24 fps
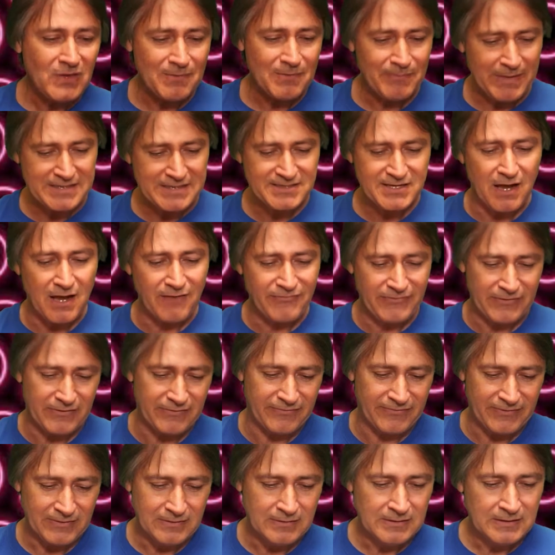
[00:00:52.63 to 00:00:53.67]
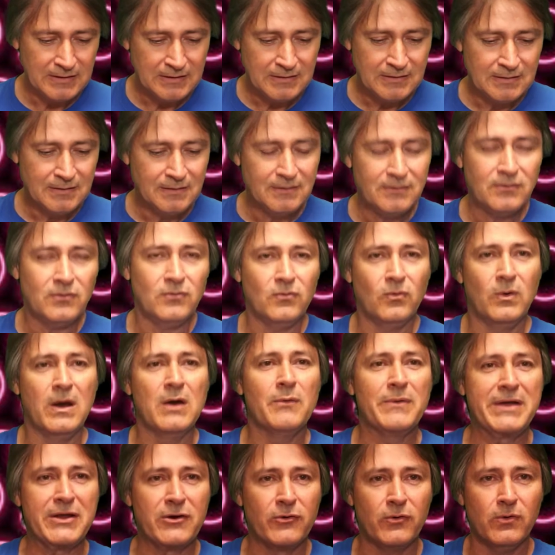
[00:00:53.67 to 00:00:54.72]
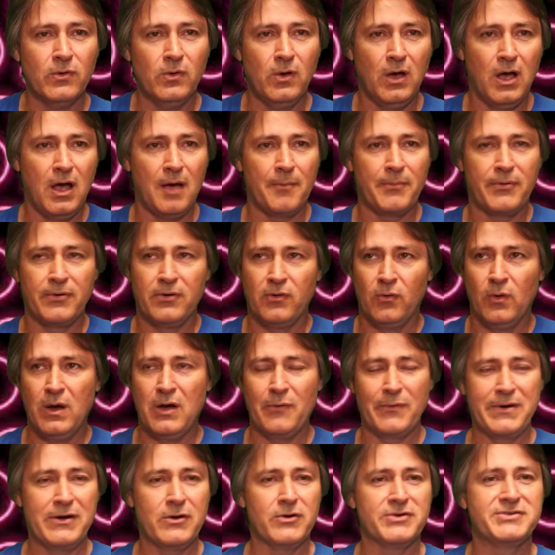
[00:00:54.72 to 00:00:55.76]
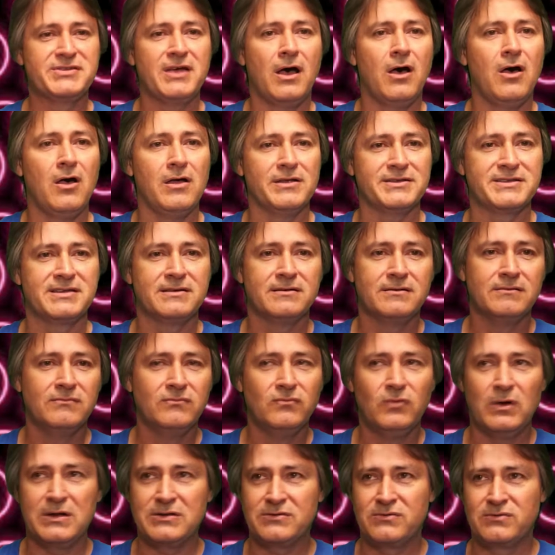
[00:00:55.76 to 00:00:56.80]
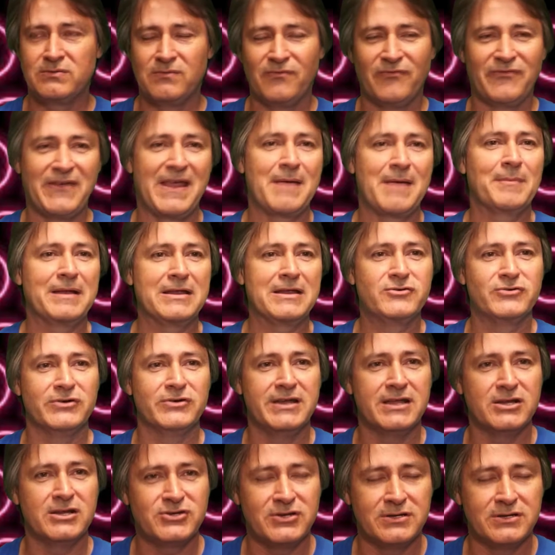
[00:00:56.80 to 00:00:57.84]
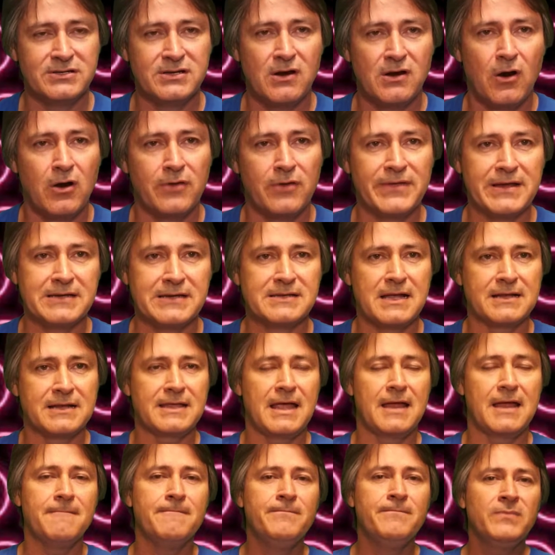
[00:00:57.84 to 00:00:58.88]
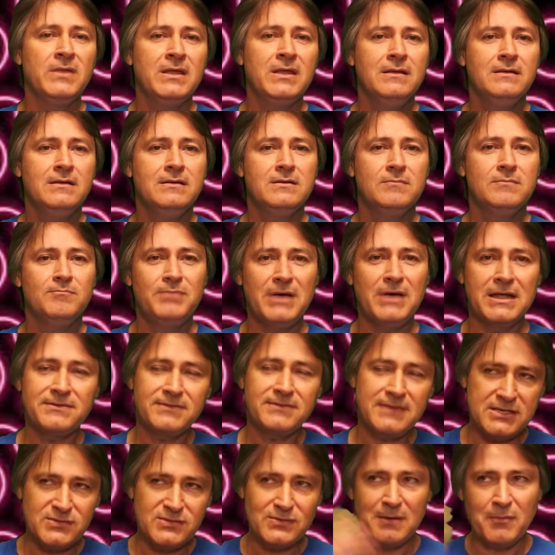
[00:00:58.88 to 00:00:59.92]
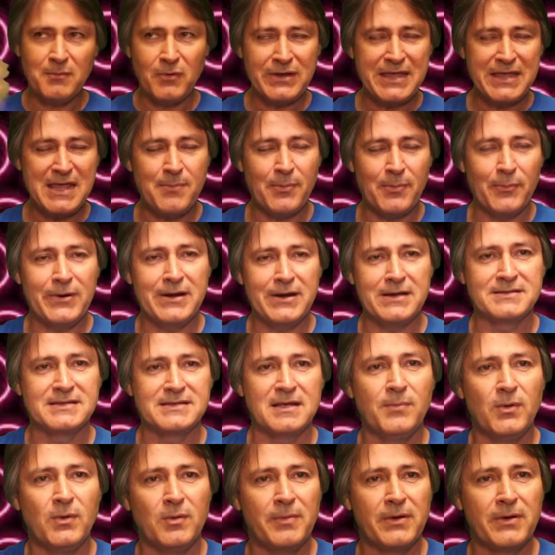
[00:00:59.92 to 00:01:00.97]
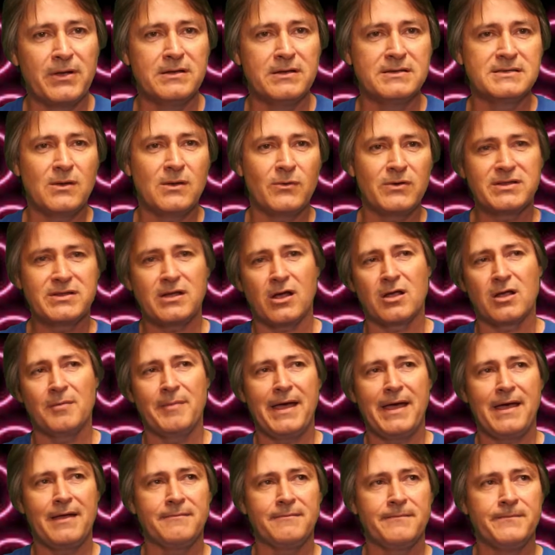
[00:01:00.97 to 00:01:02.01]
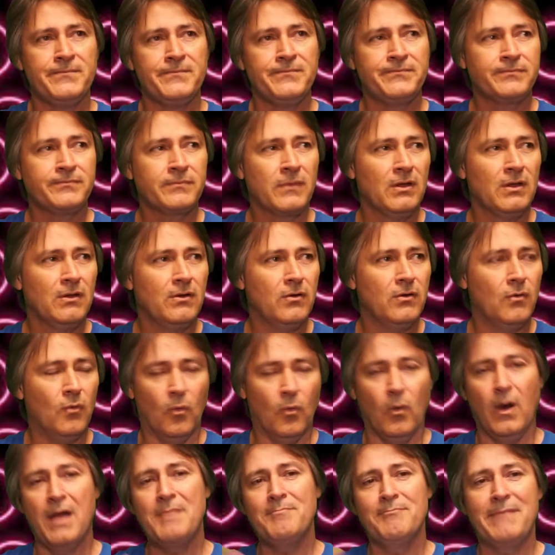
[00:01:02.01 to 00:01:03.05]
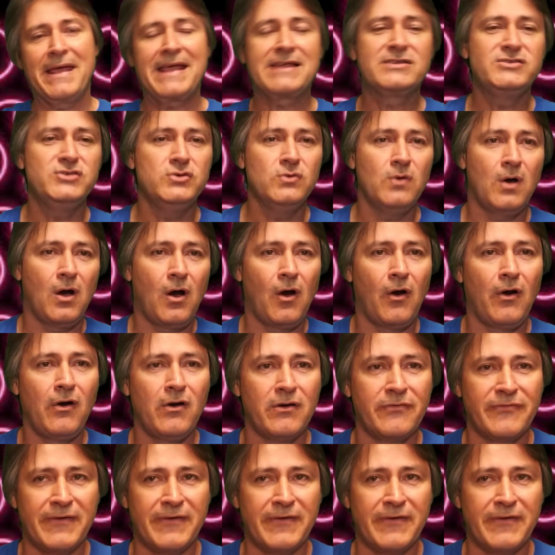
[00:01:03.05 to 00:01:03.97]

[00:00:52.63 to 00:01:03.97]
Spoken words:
based off of where we grew up, what we were taught, what family traditions are and things like that. But this one I'm going to keep it pretty simple because I want to talk about what makes you a horror